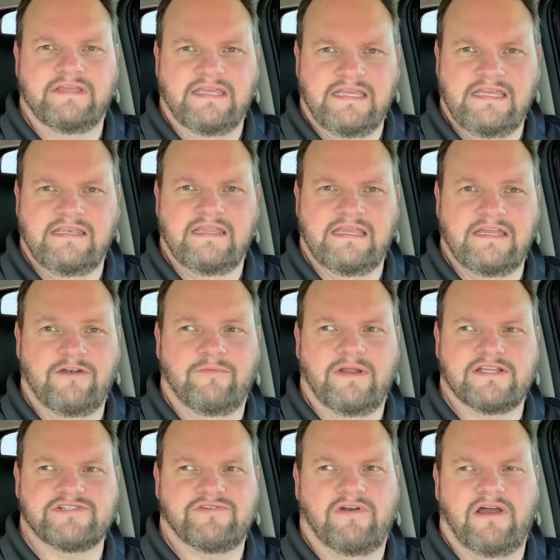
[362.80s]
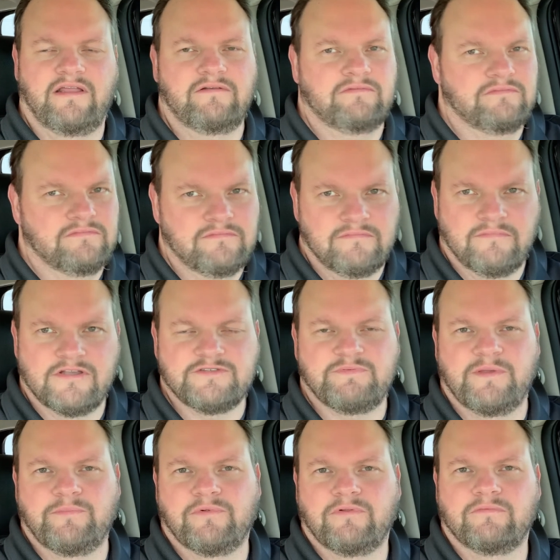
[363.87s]
to eat in a restaurant. Most
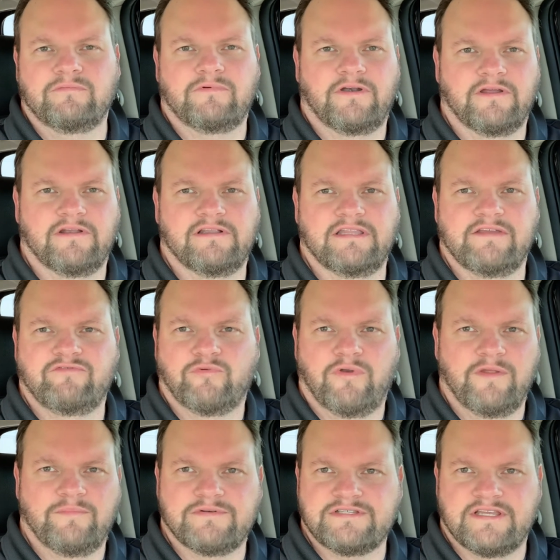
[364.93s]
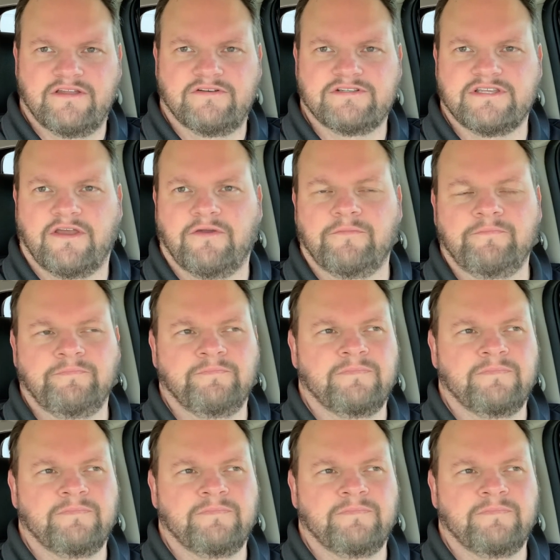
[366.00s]
people are going to leave 20% or so.